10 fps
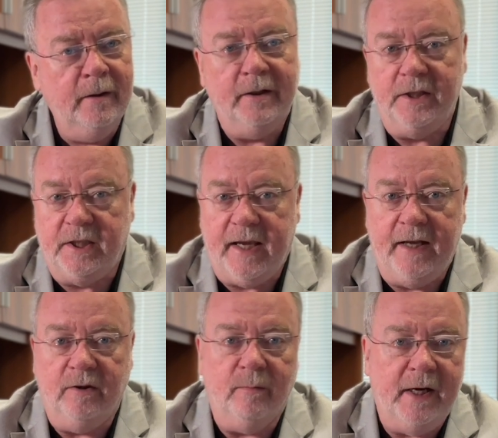this
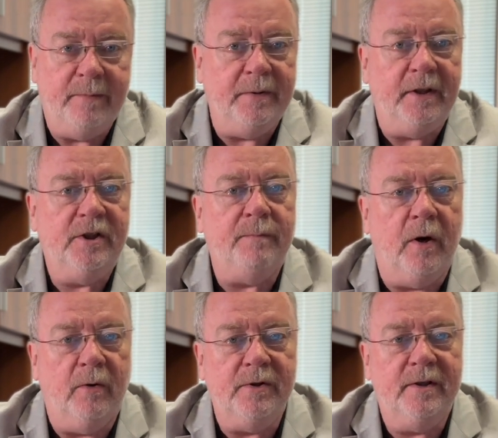scandal might be
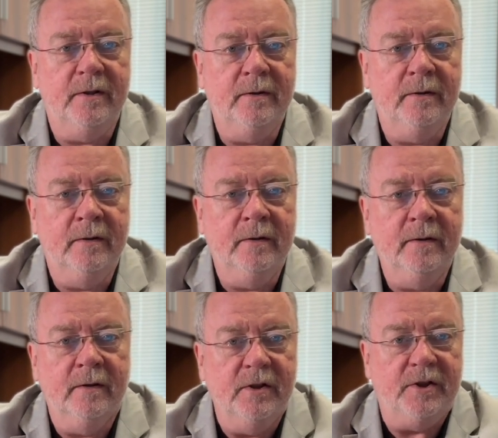exposed.
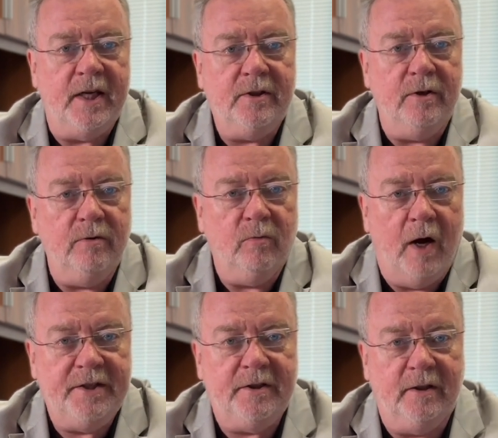Stay tuned,
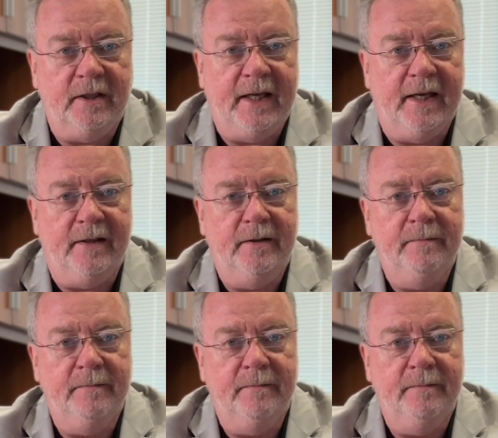watch till the end.